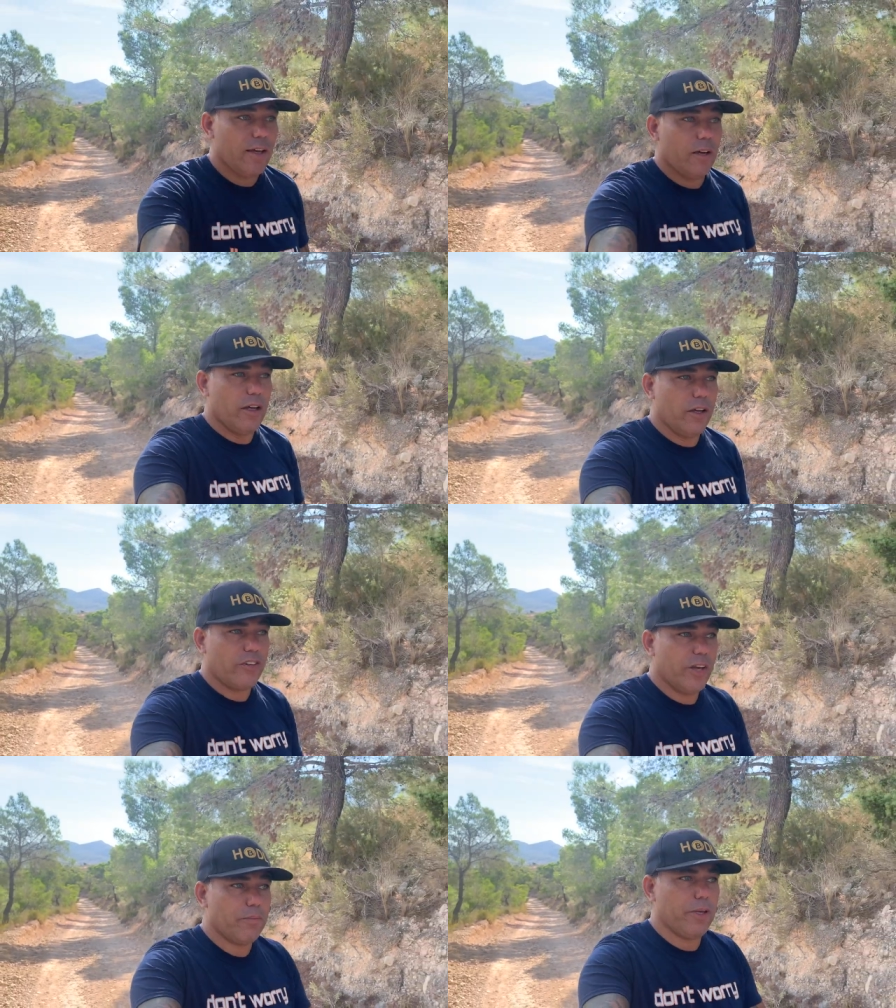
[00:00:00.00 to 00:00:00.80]
uh,
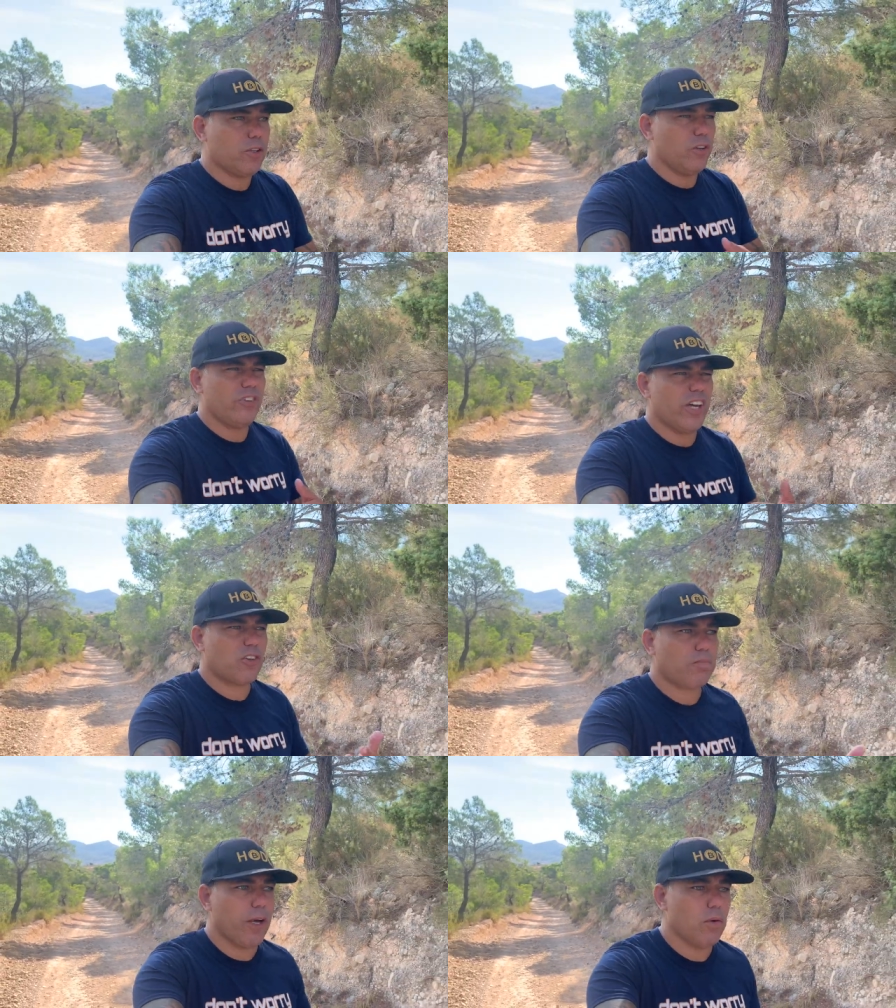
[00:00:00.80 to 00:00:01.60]
Jack, Bitcoin Jack
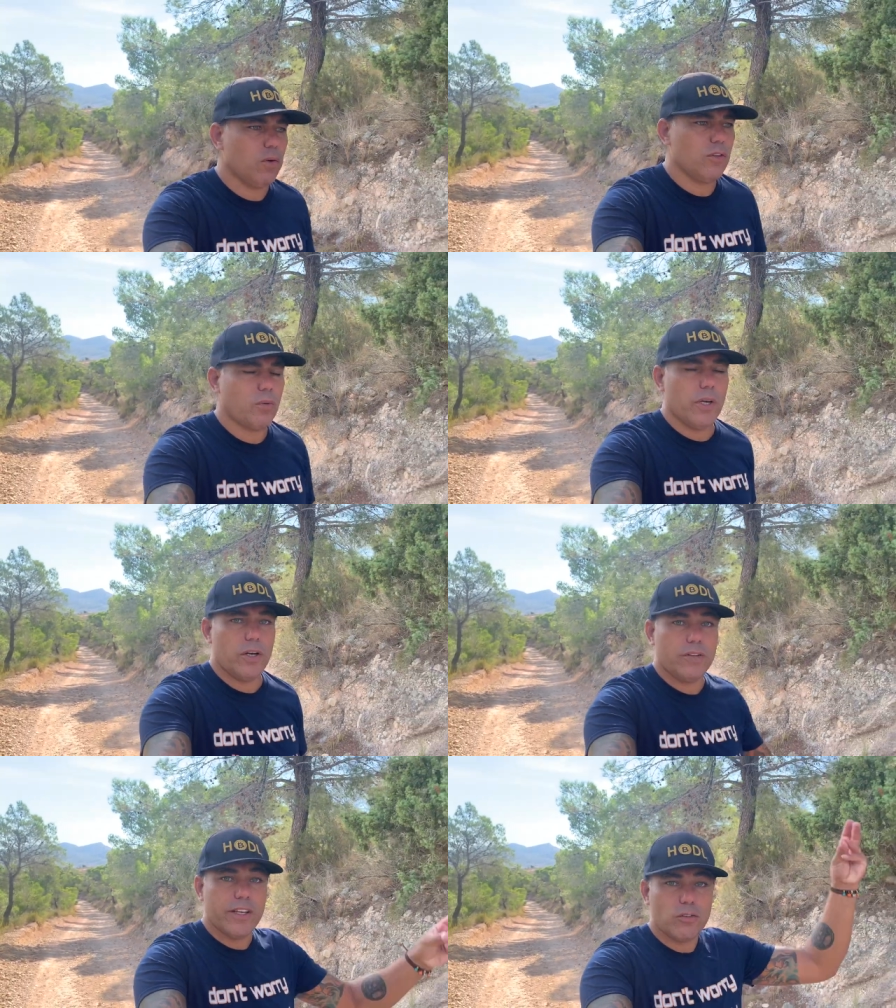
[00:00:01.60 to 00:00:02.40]
Sparrow on
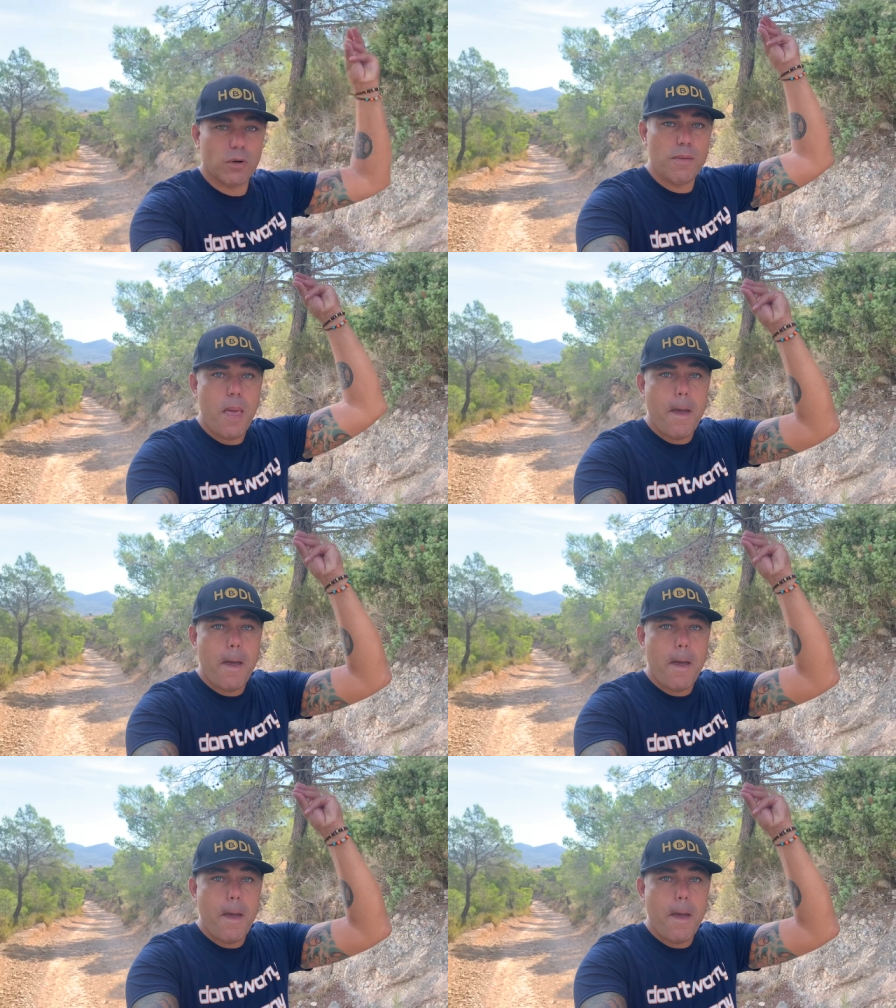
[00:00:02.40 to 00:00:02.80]
Twitter. This one,